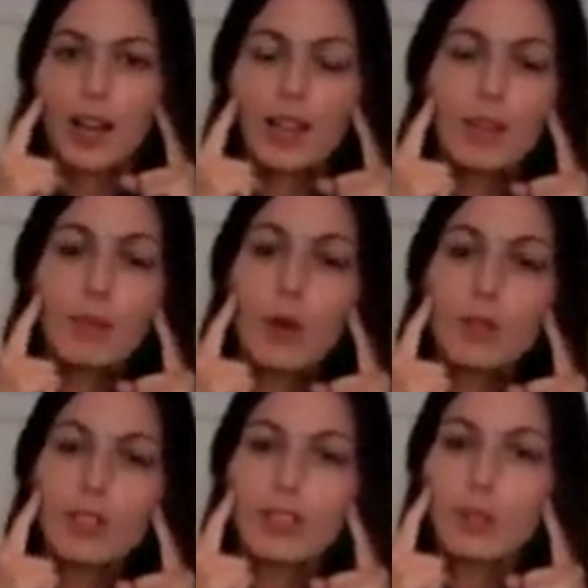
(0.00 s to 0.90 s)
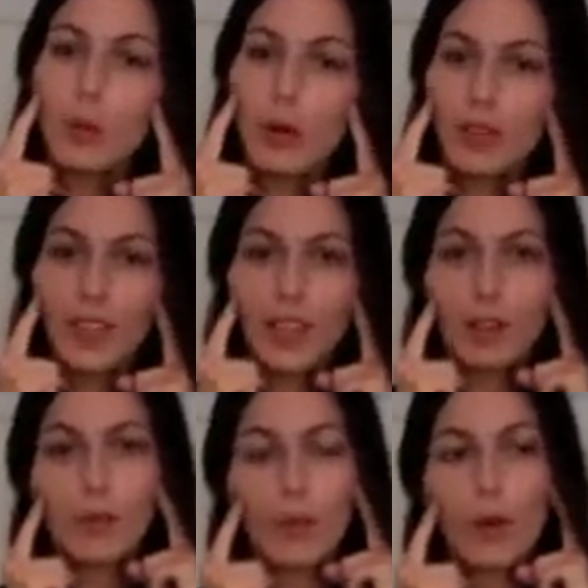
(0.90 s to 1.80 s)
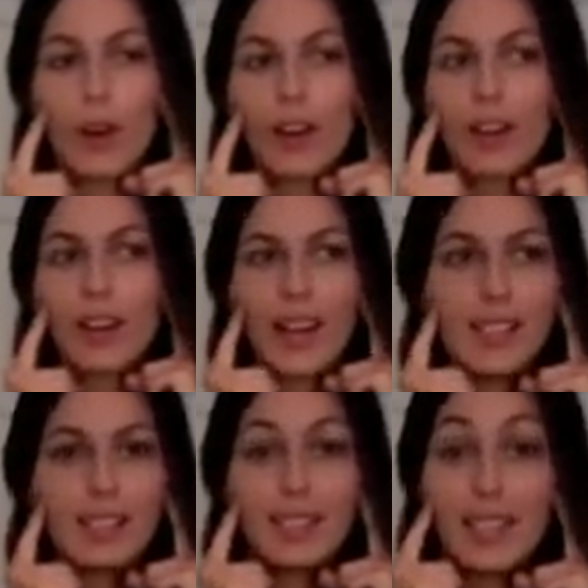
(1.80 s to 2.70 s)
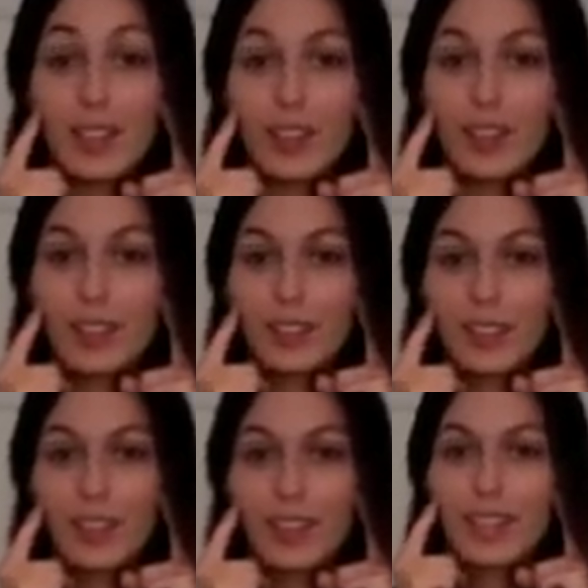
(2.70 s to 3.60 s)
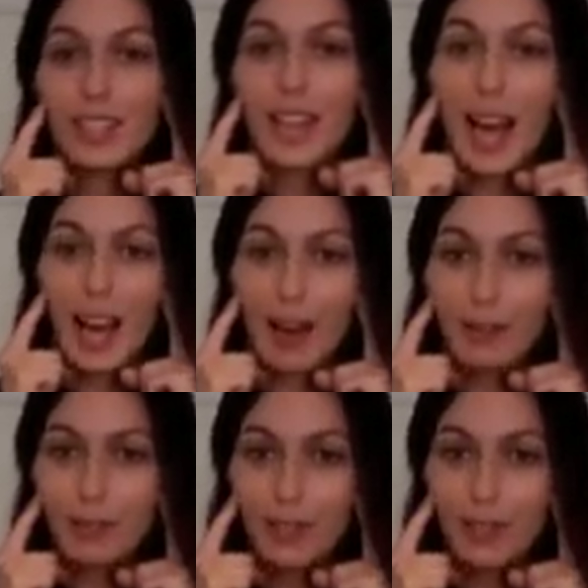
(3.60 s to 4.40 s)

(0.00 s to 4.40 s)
The most important thing for a singer to have